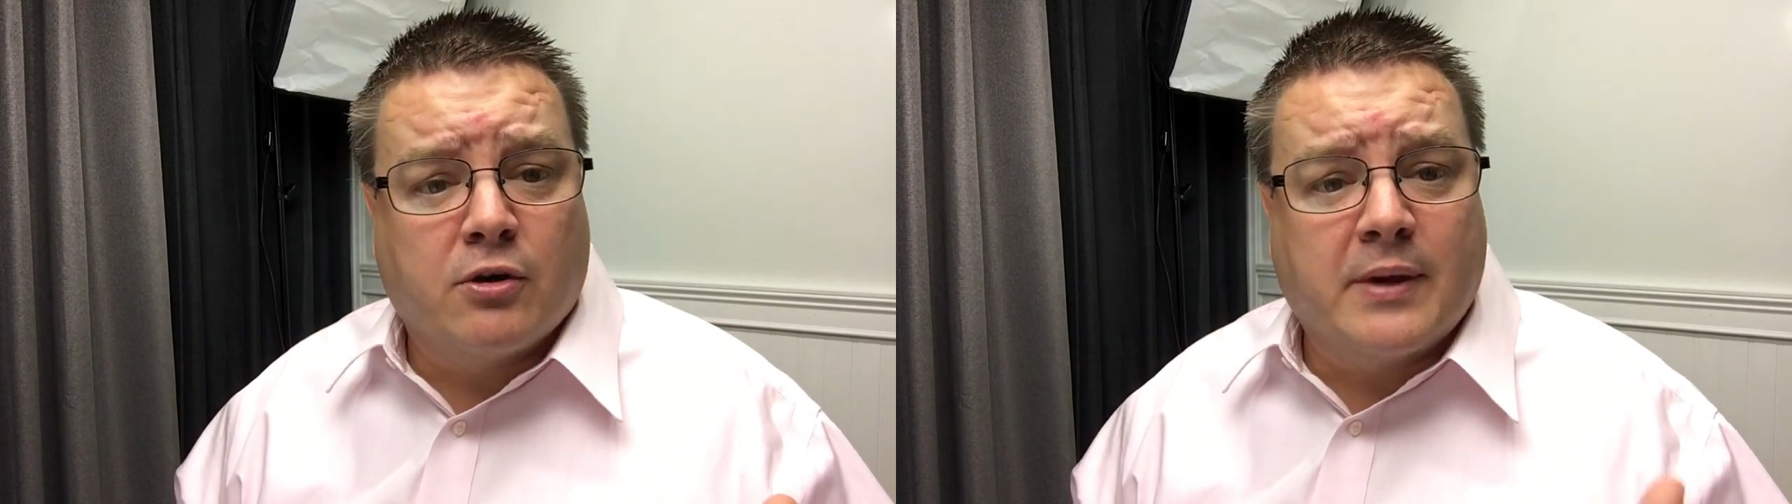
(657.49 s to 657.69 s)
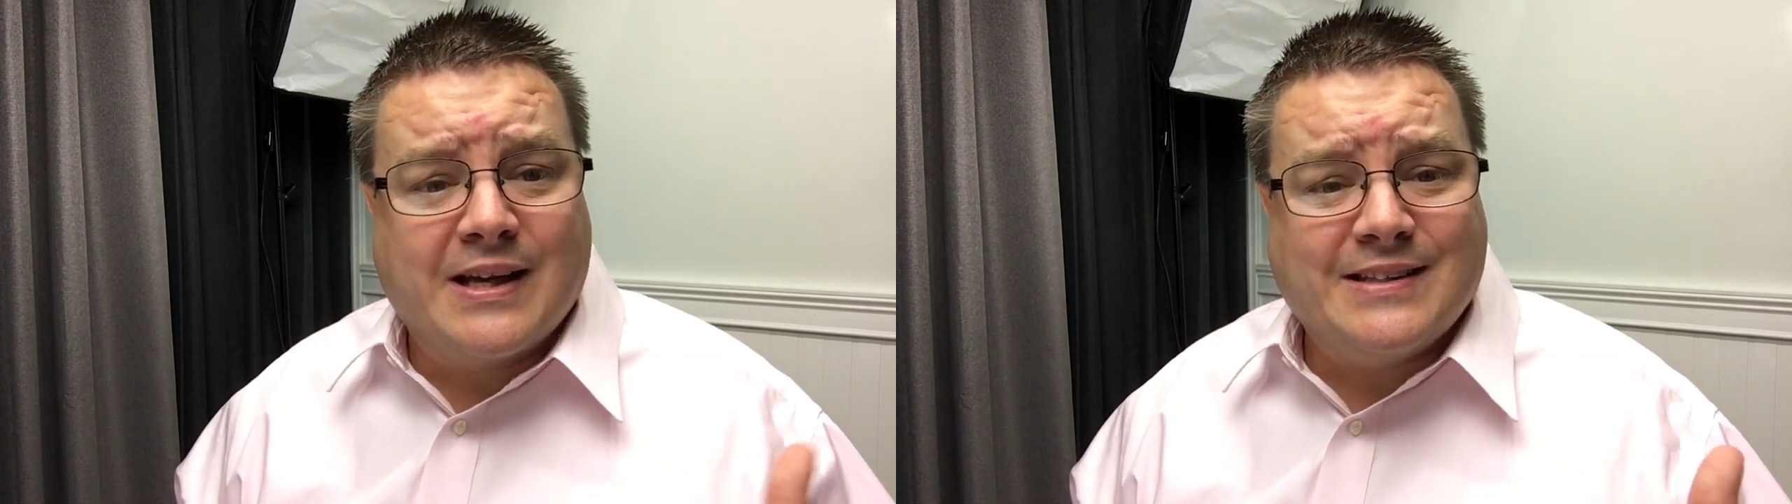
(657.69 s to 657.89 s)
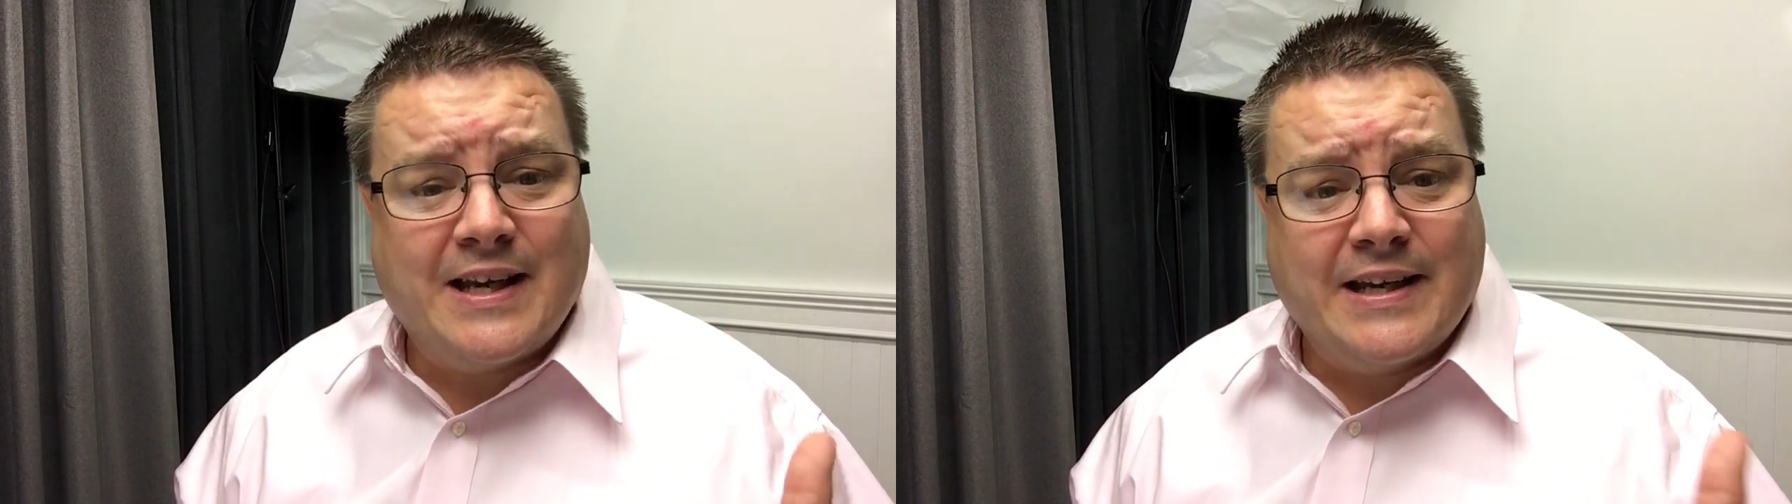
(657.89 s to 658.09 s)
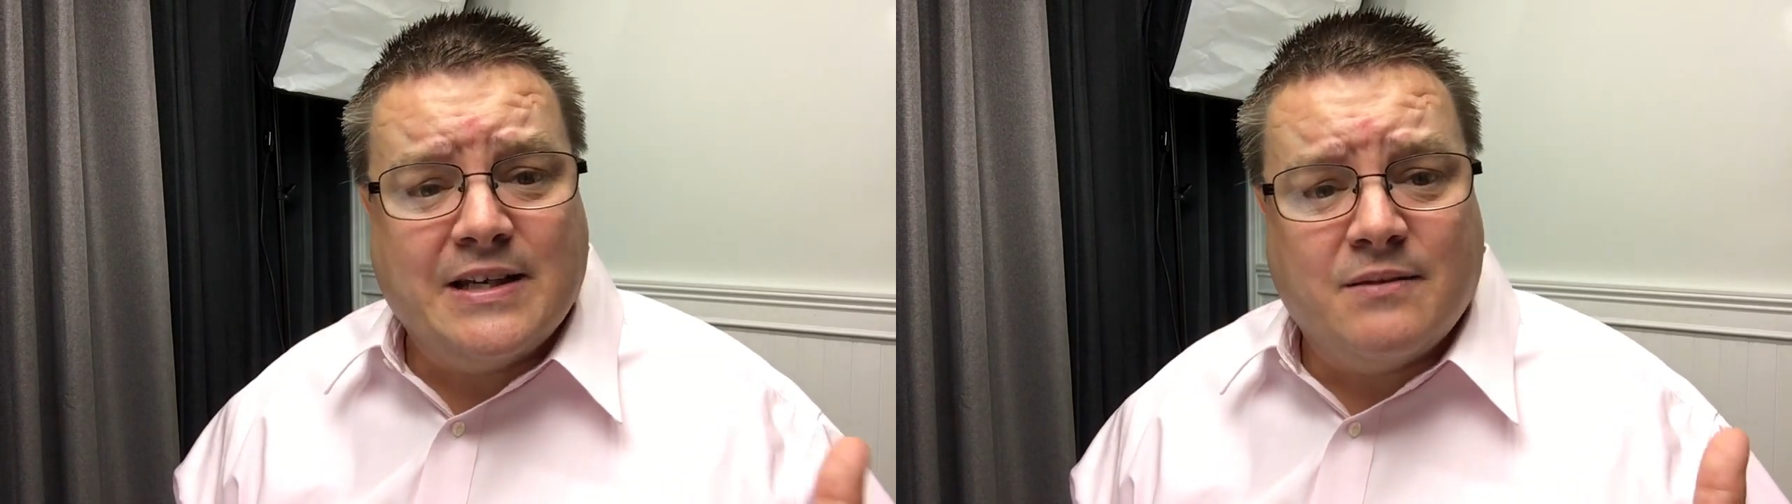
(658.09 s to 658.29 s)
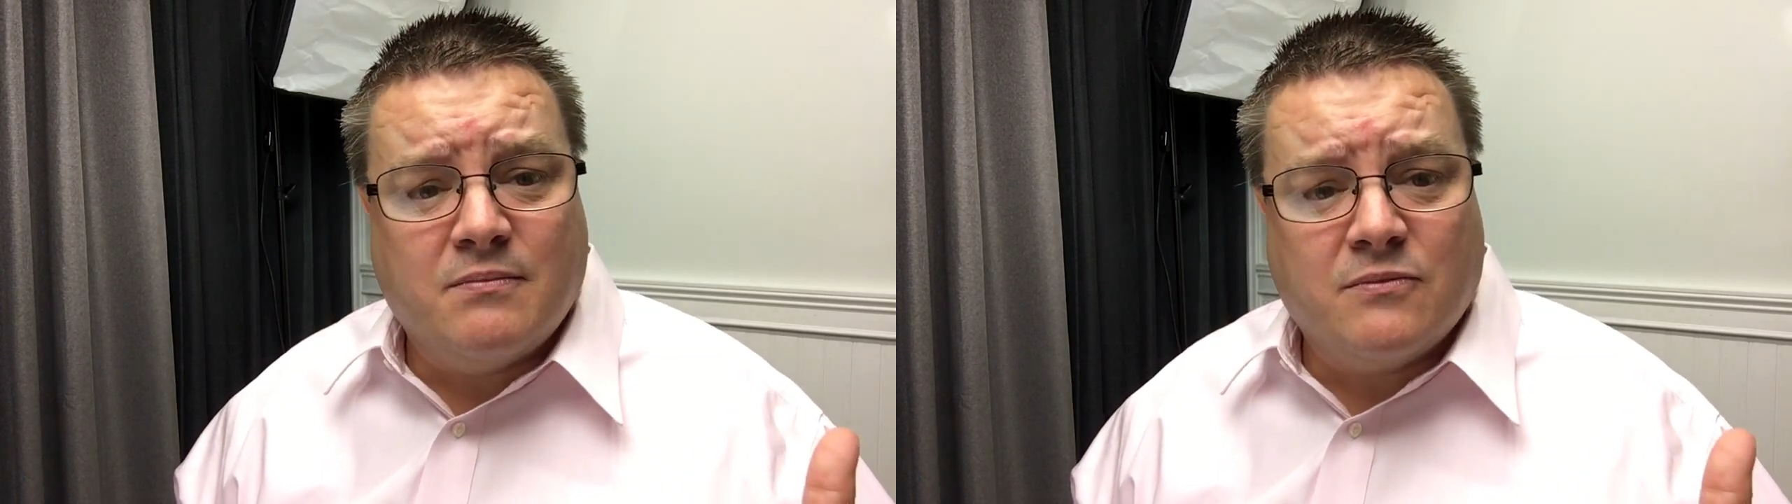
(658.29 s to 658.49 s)
because I
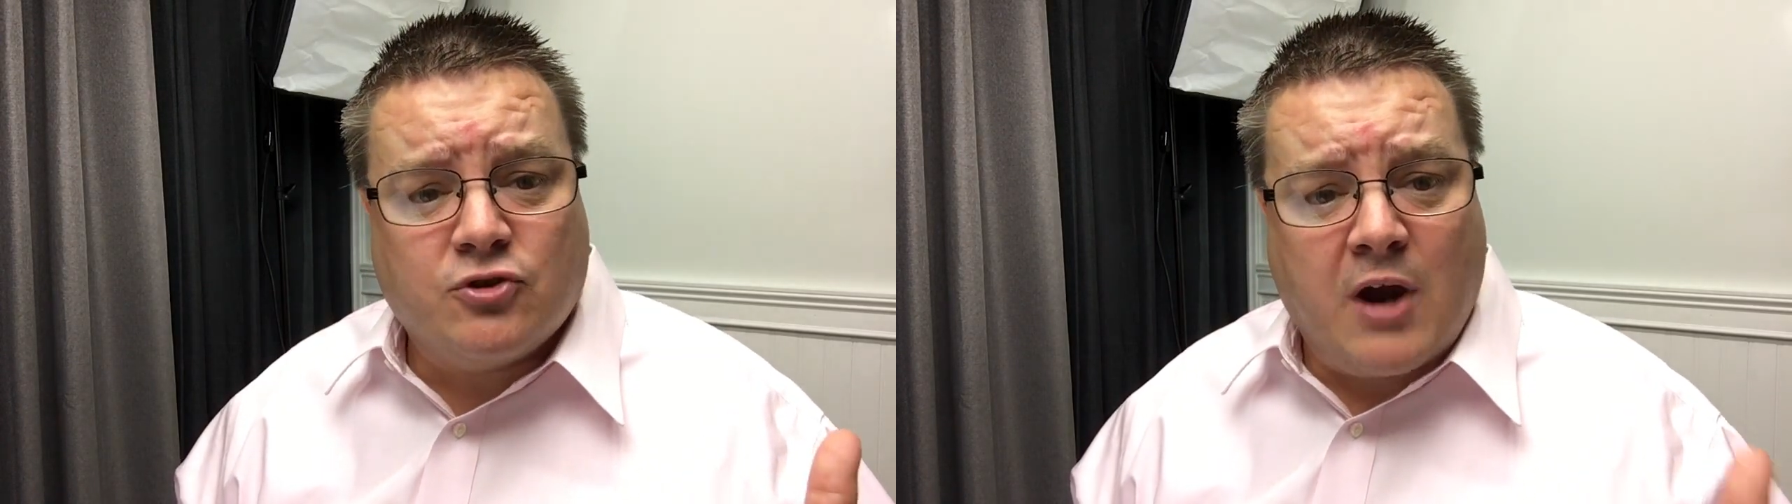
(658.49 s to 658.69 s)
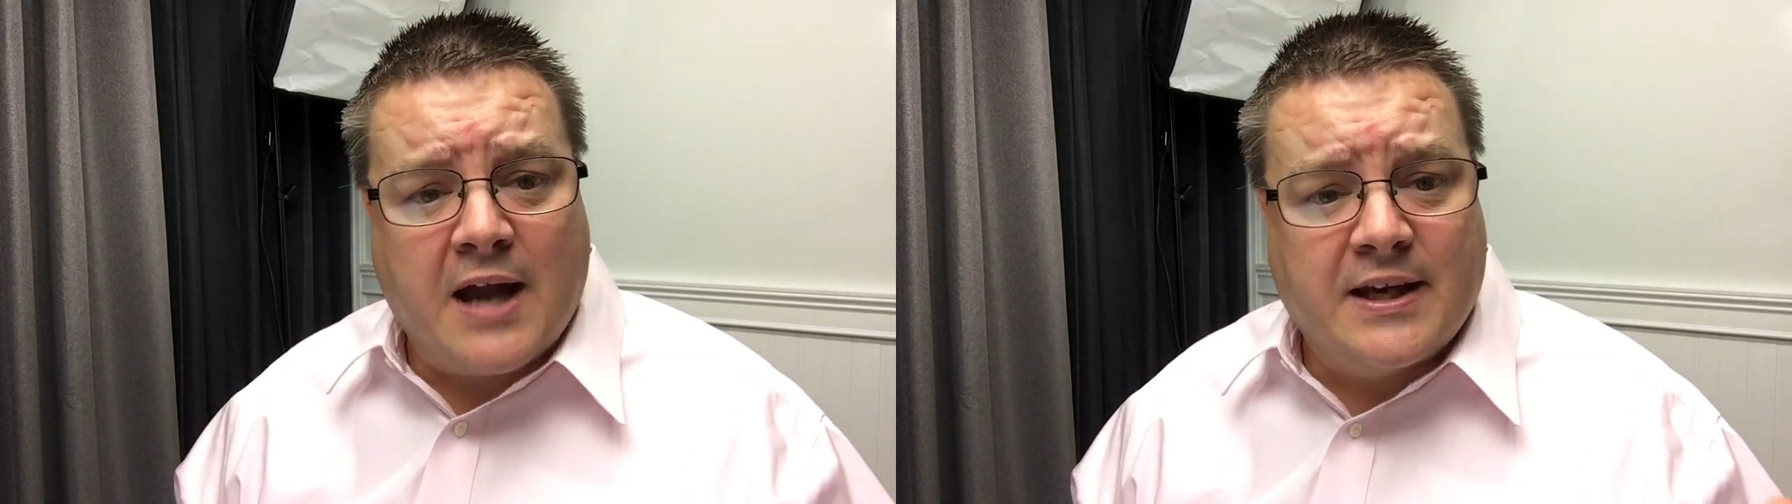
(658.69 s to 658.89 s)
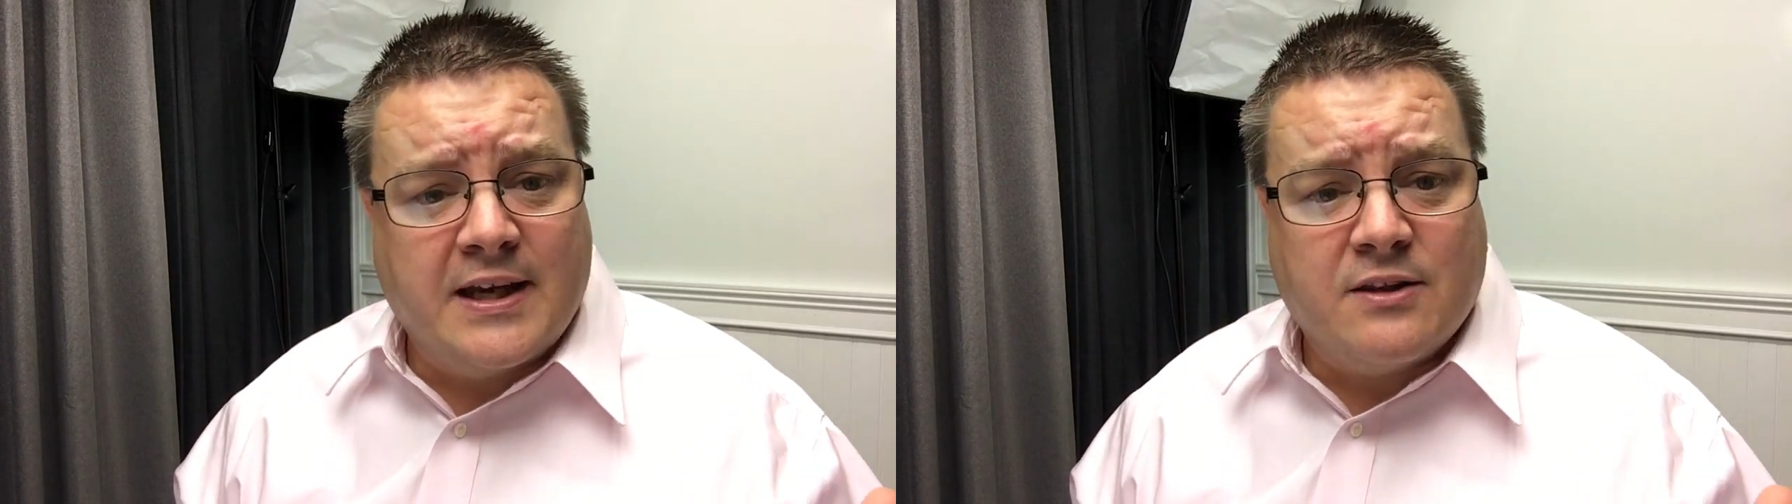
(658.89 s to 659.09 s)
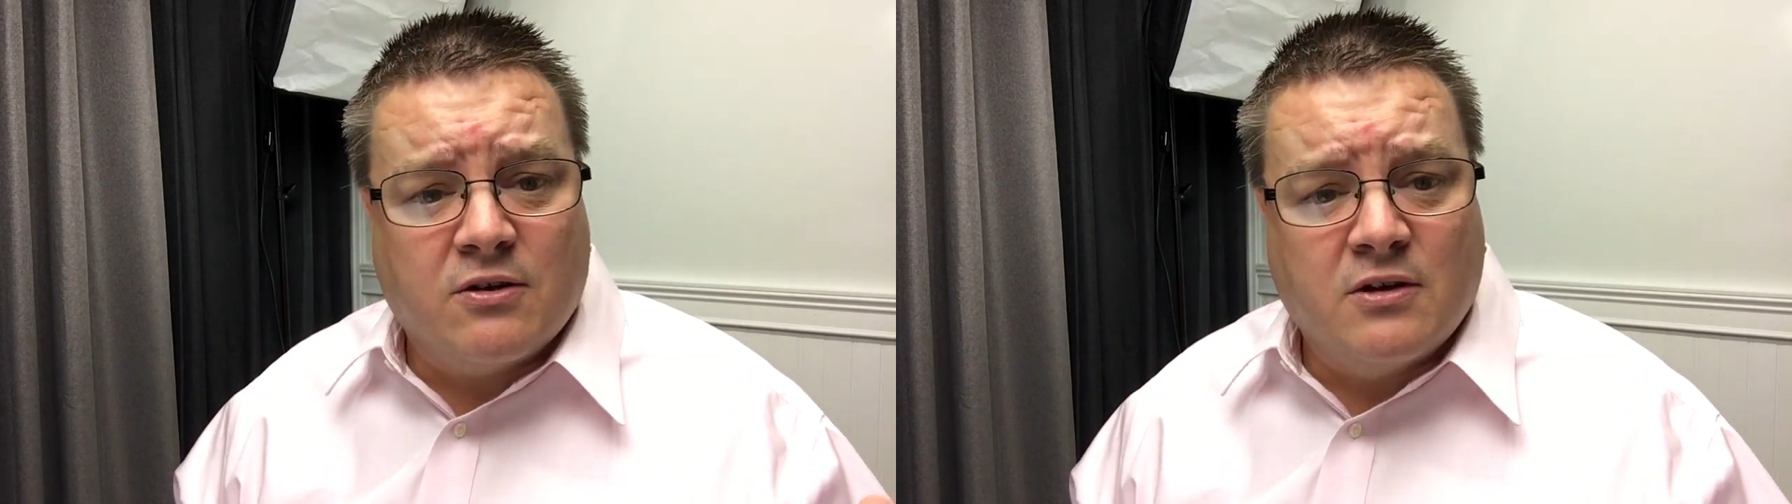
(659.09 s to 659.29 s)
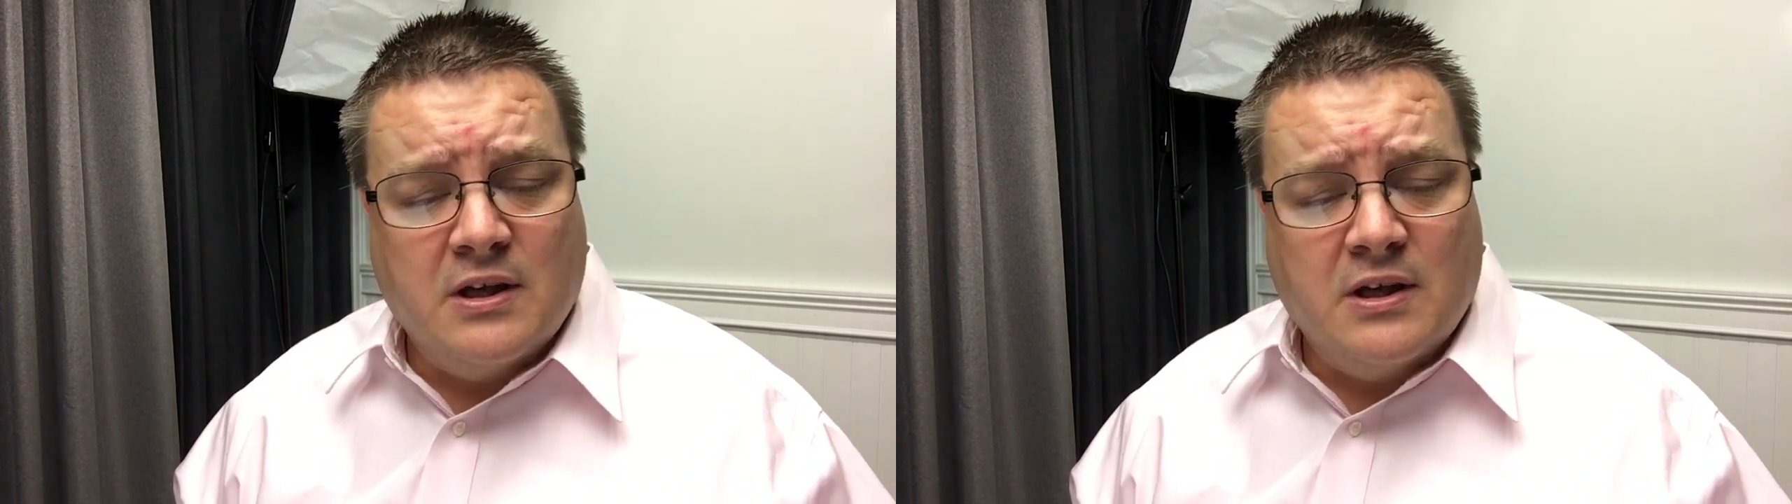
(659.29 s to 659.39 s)
didn't track it either.